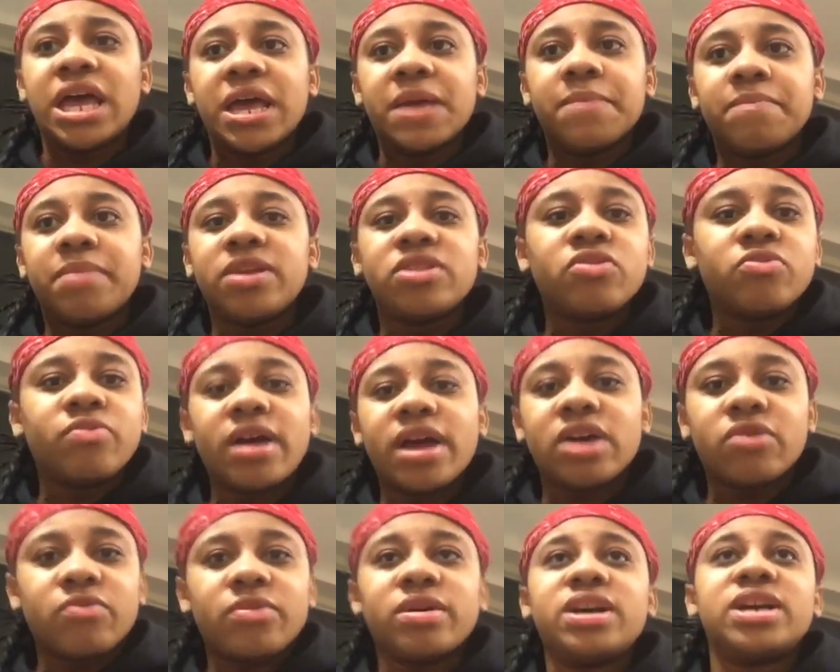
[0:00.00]
be the way
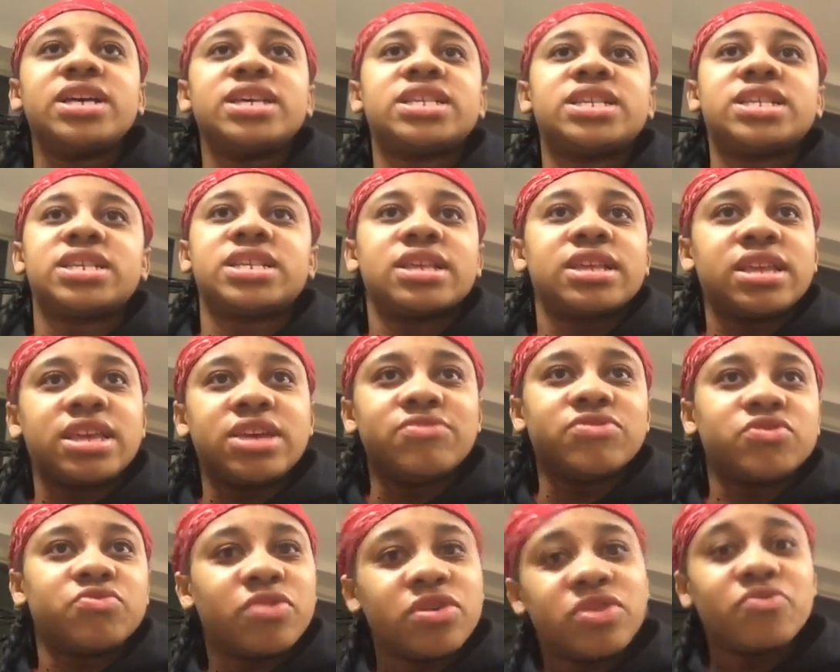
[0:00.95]
it was. He
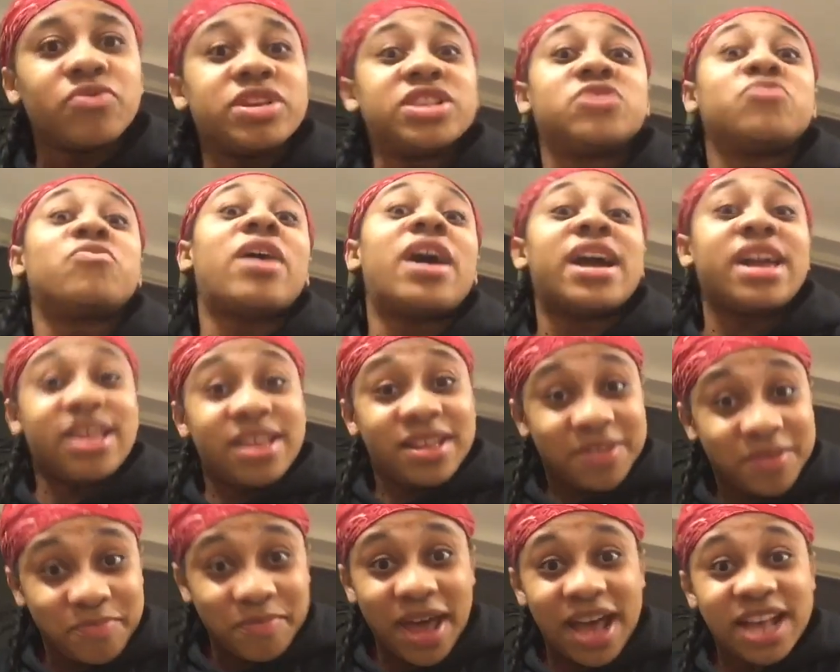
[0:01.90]
was one reason why
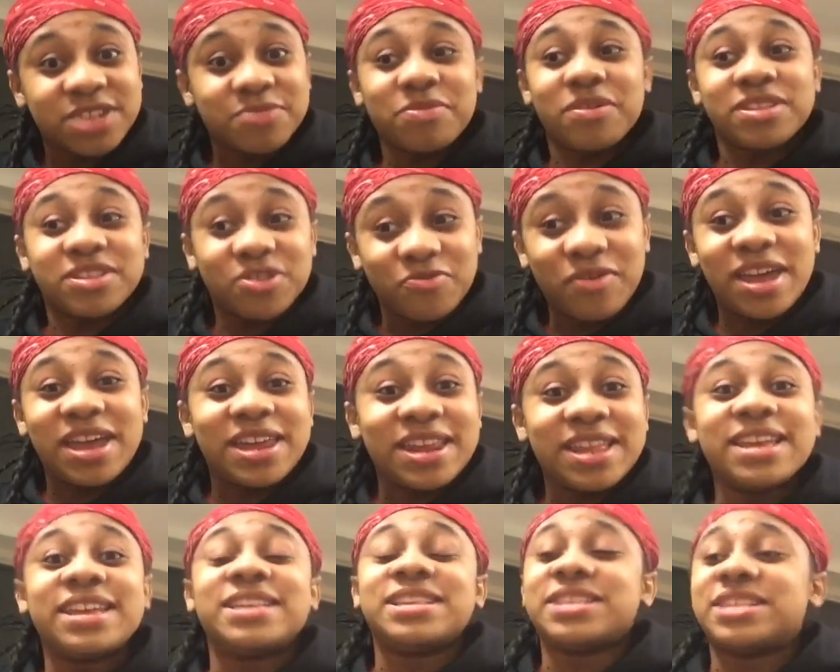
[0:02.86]
basketball is the way it
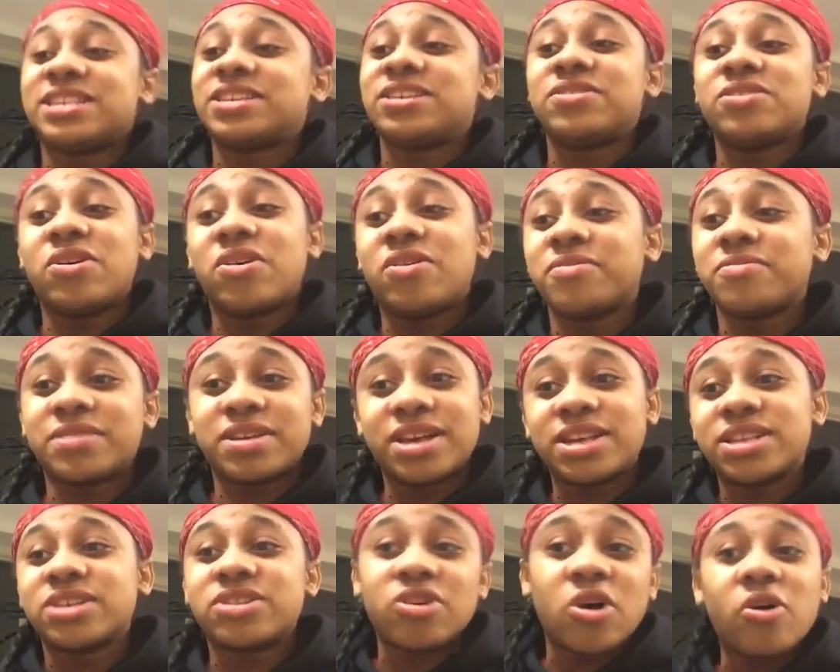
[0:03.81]
is,
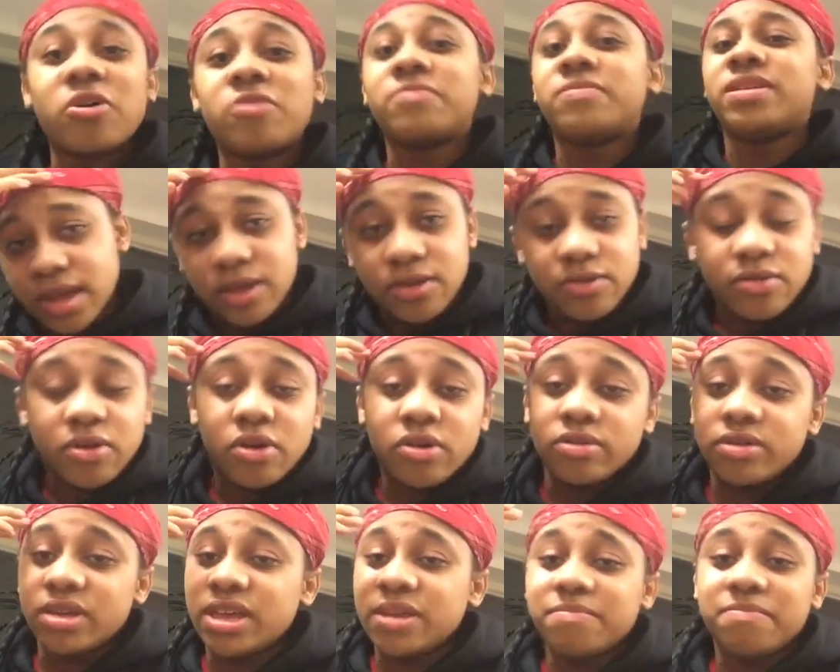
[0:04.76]
because of Kobe.
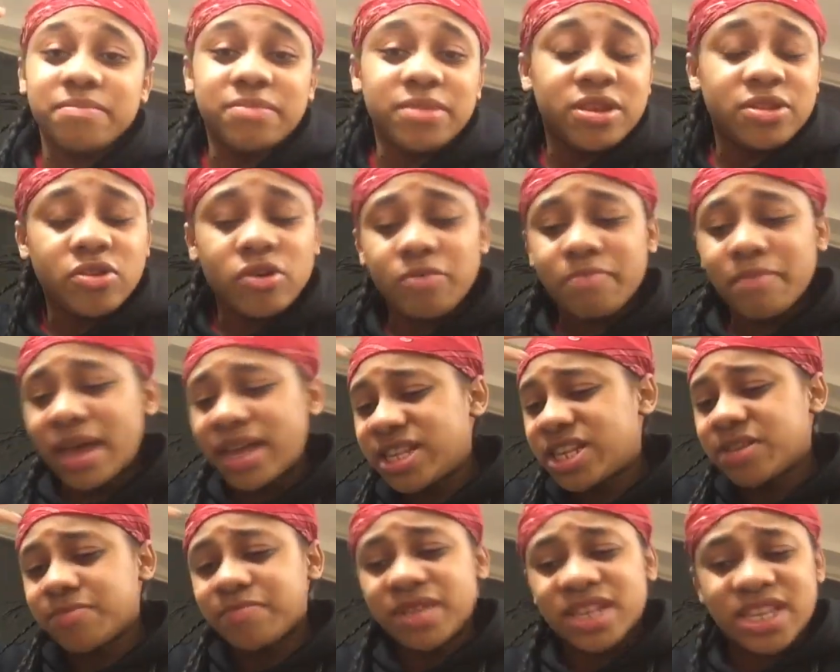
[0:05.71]
He made
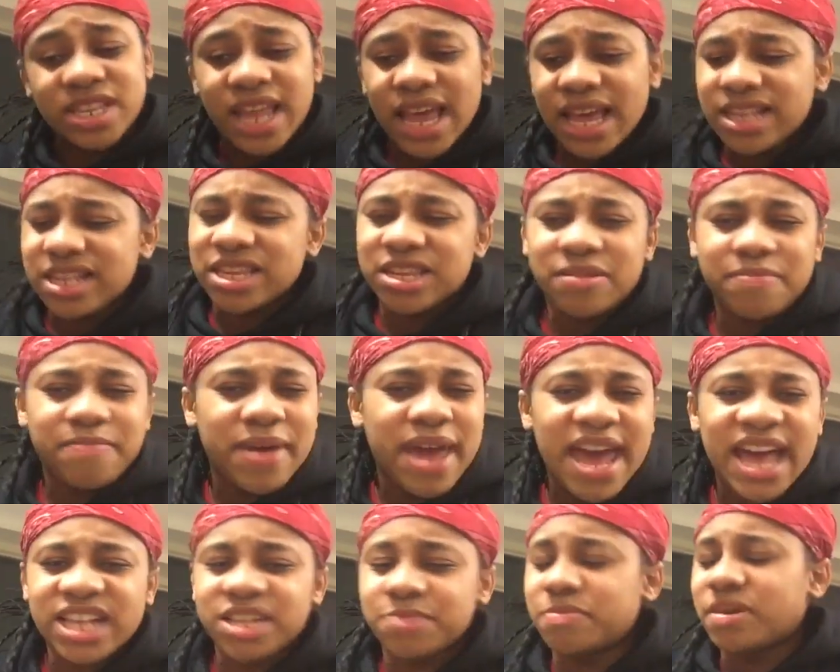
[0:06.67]
some mistakes in the
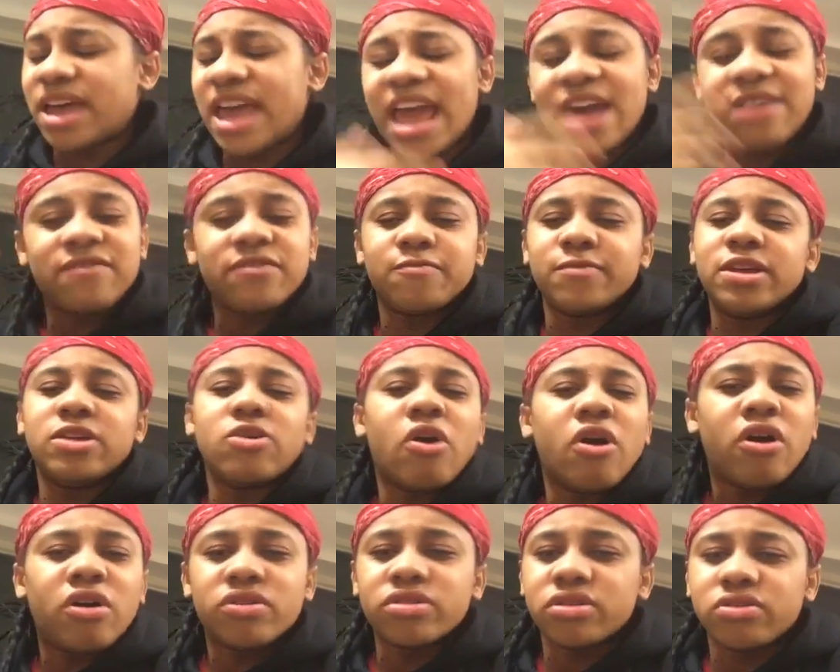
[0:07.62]
past, but haven't we
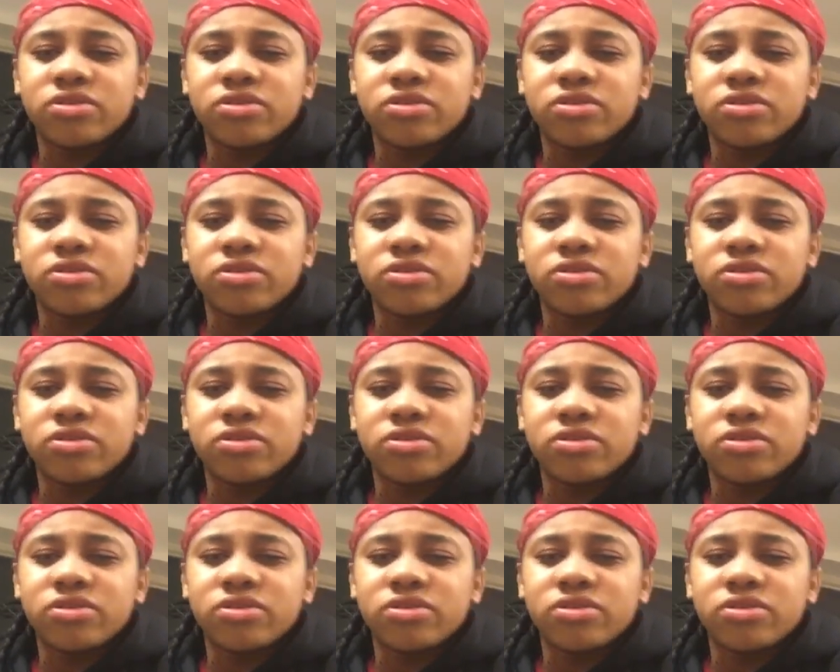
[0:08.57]
all,